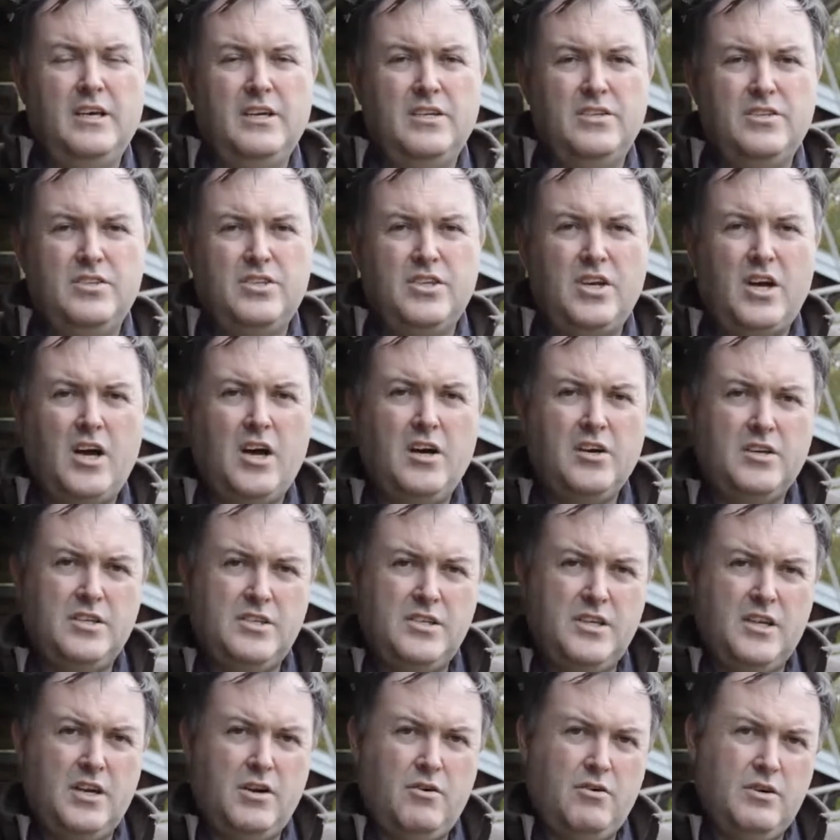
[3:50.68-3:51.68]

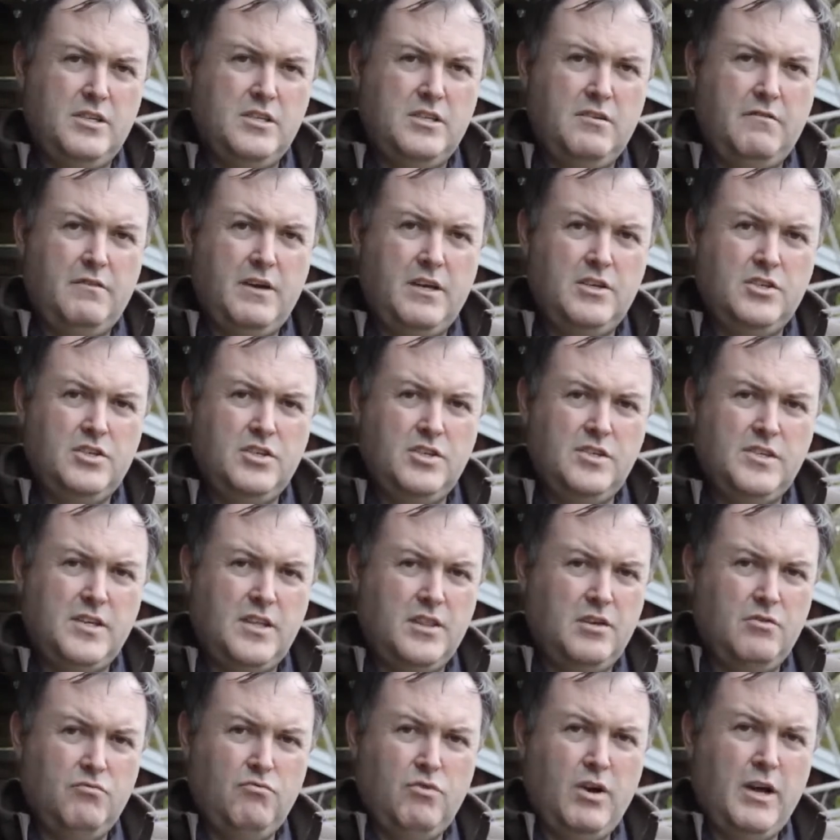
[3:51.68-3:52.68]
targeted our interventions at
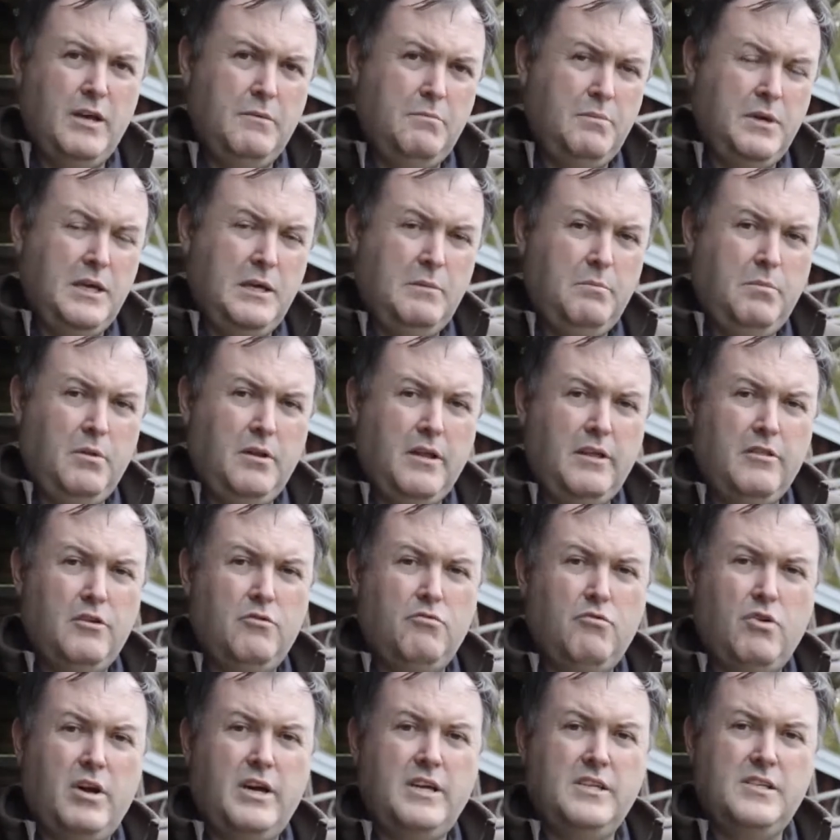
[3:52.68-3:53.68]
the right people at the
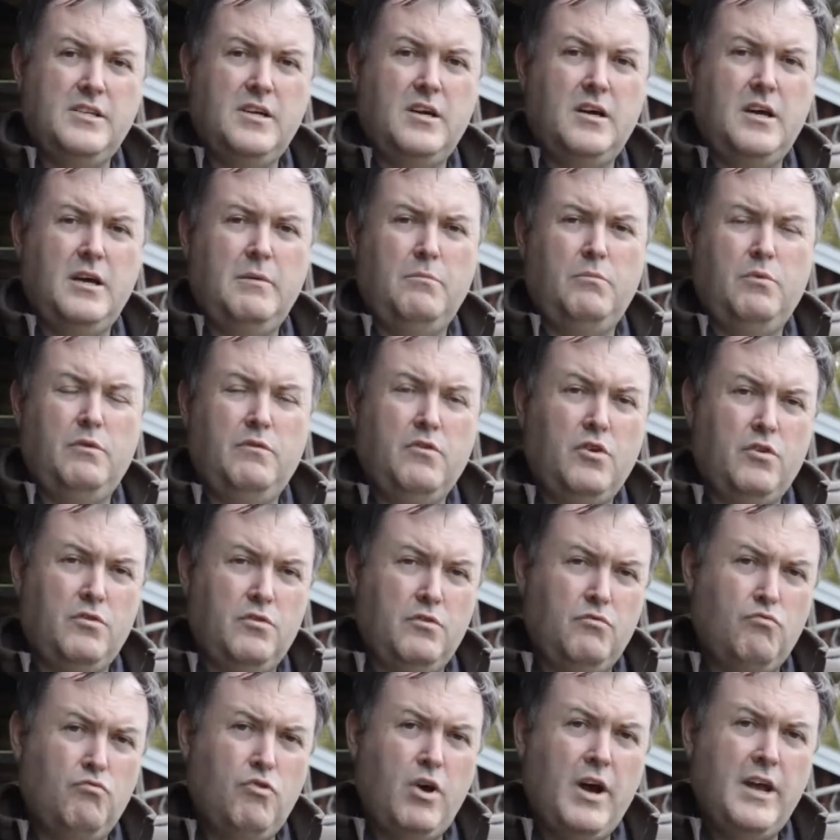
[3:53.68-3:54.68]
right time. We've gotten
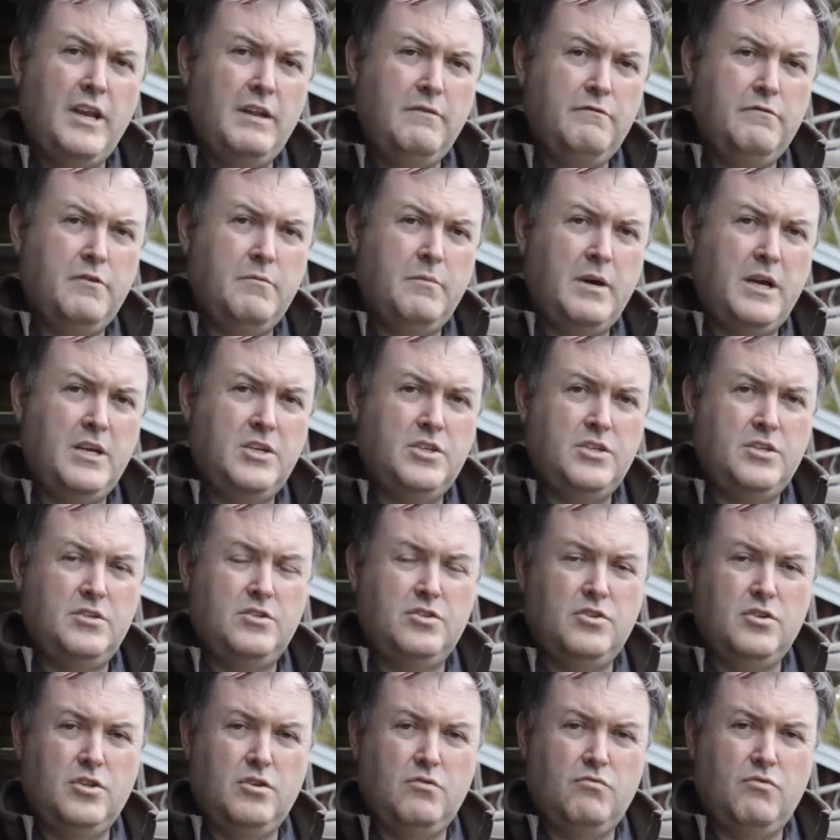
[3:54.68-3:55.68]
the right information
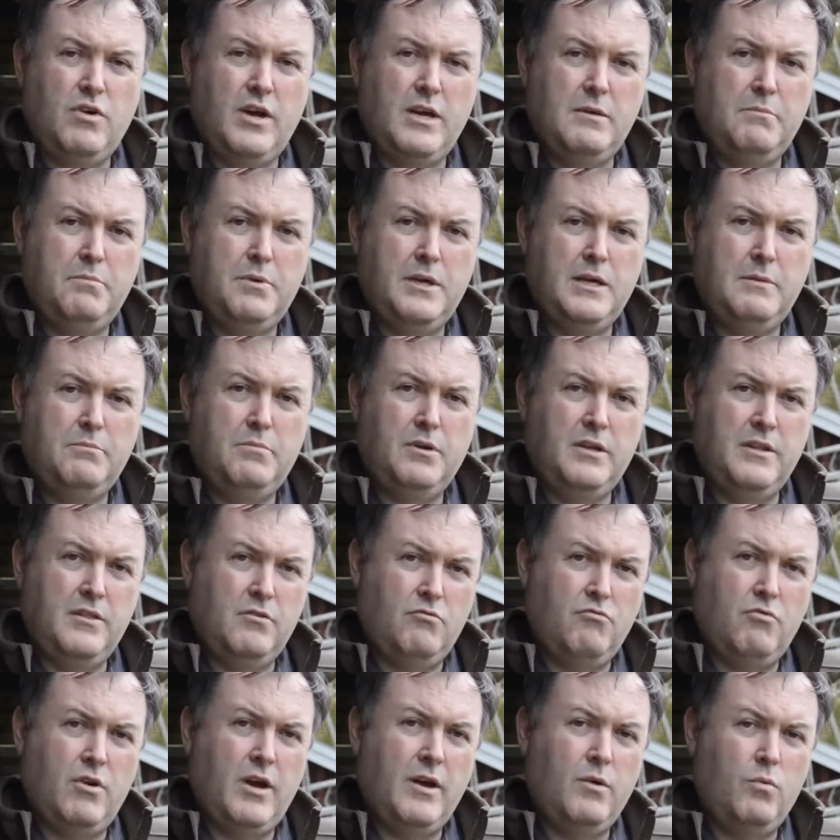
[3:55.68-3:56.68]
to the right people in the
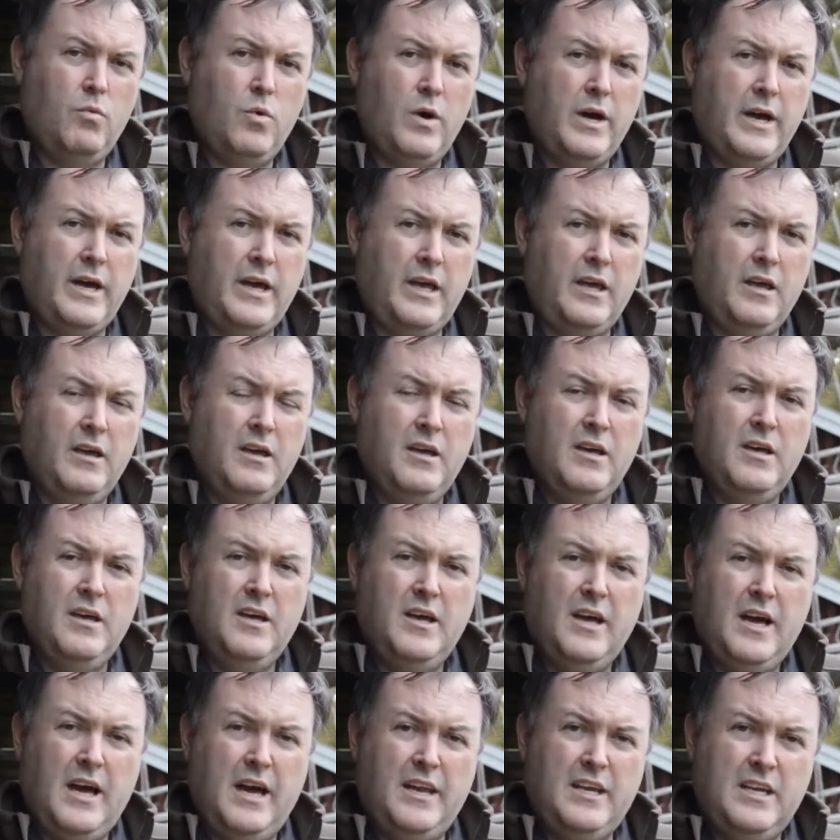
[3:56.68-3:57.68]
right way,
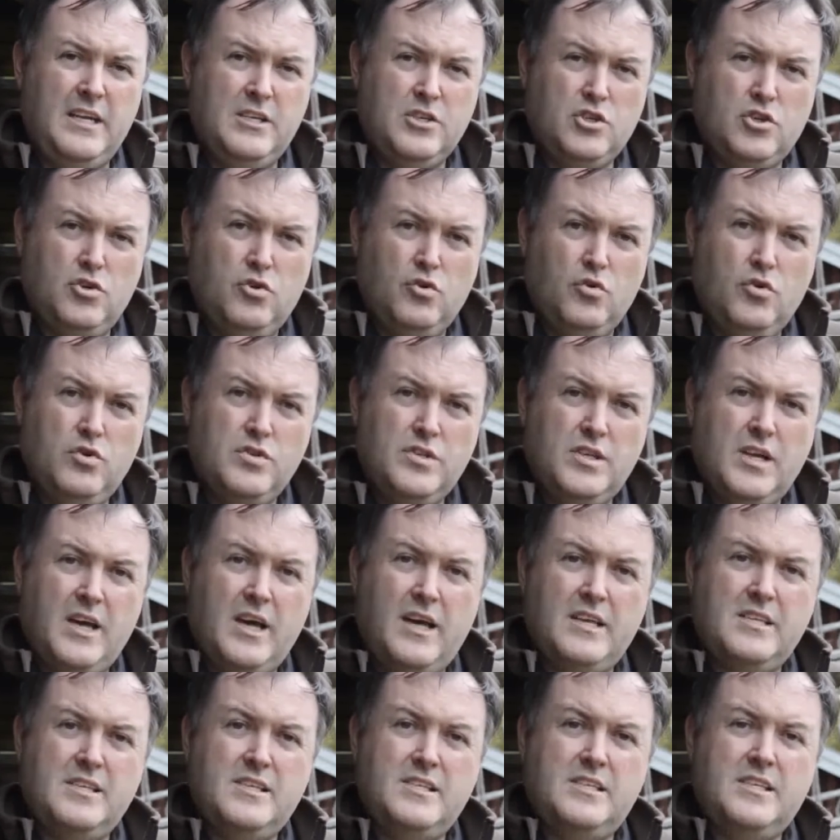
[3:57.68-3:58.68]
and it's caused
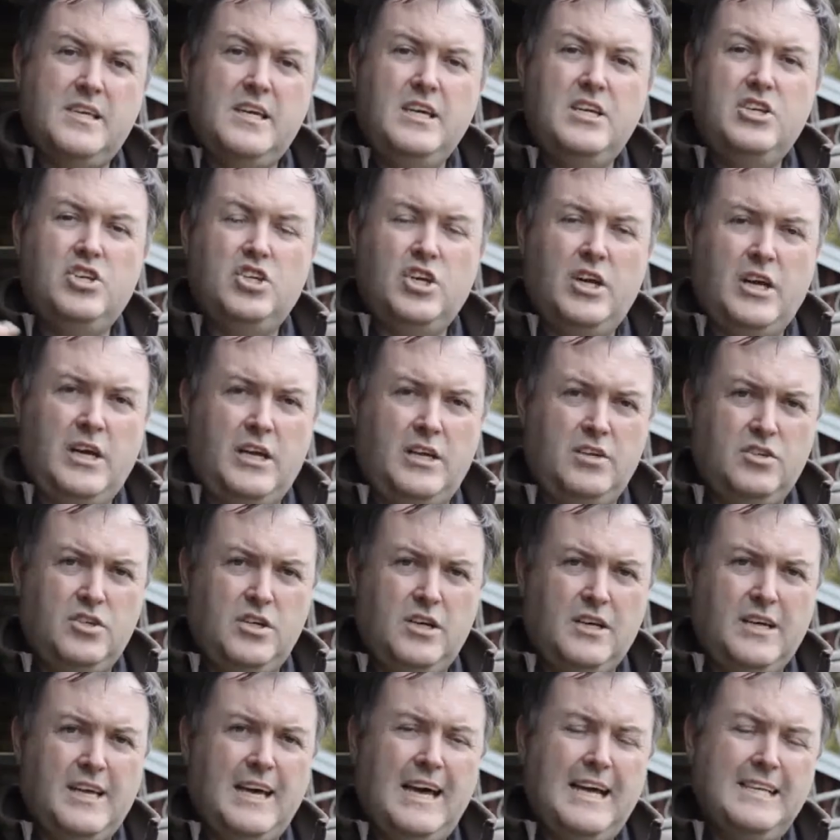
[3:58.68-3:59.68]
a sea change,
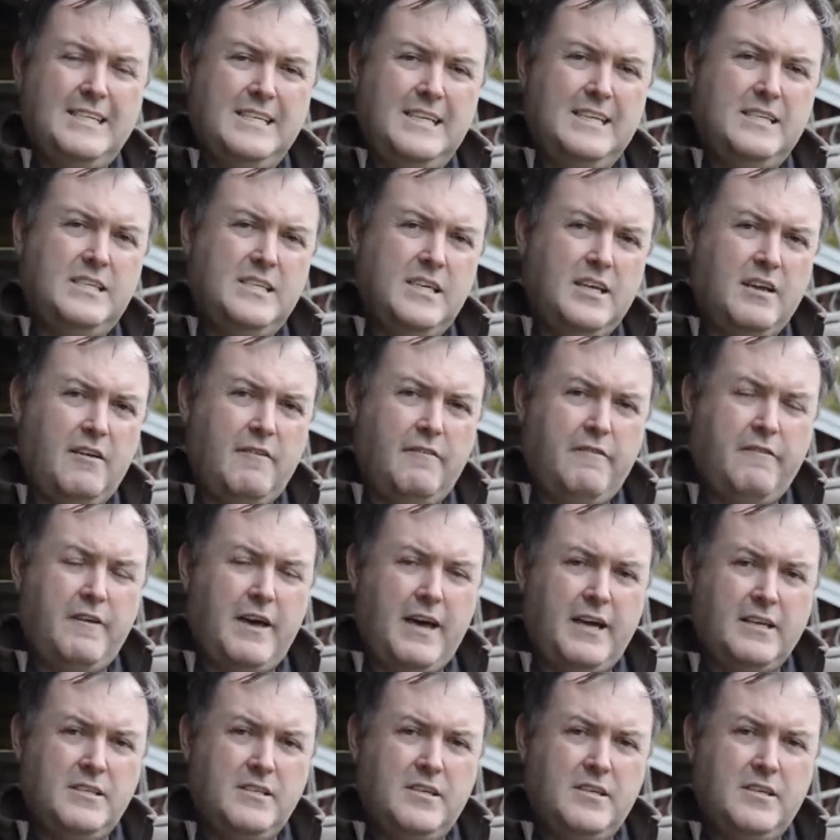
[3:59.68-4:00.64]
a catalytic effect